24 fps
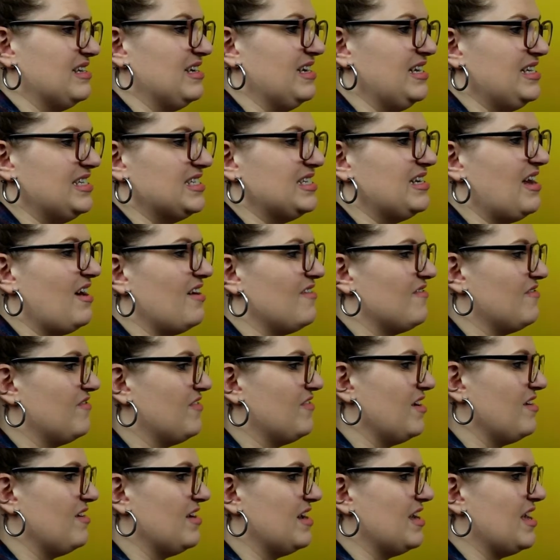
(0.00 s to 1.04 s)
It's not
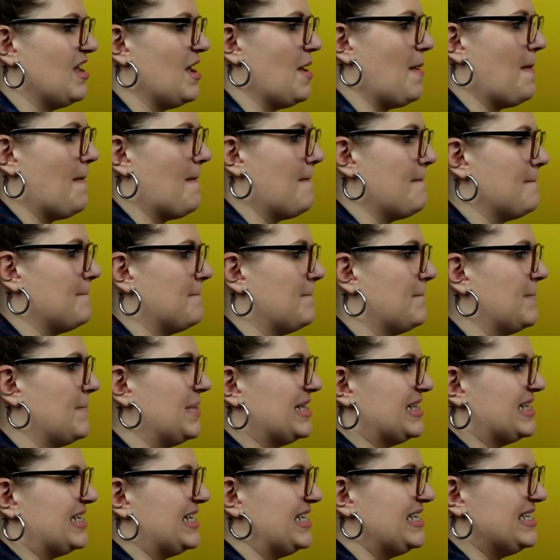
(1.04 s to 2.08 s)
very
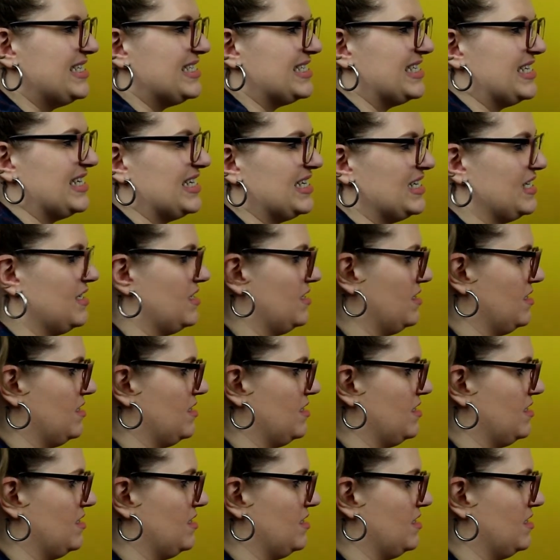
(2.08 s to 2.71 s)
blended.